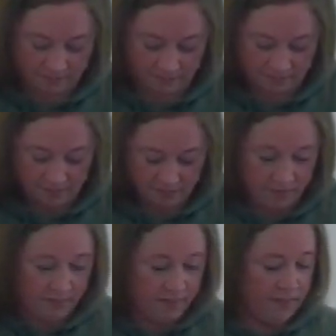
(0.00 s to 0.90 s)

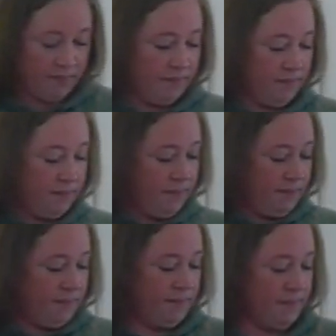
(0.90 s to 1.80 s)
No one is speaking in this clip.